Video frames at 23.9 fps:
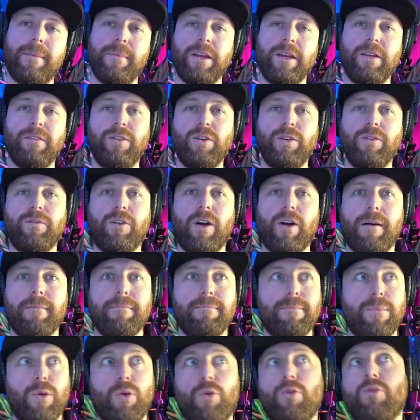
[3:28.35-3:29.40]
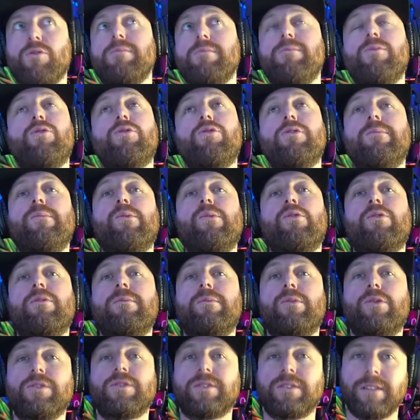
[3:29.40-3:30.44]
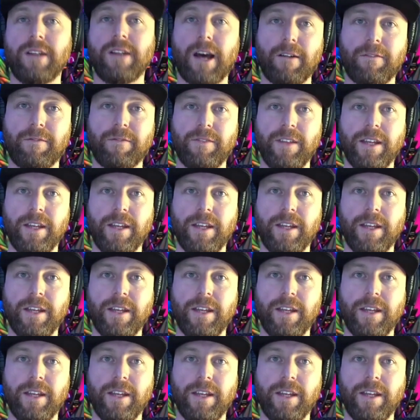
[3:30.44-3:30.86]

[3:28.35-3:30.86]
If you've got more and more stuff,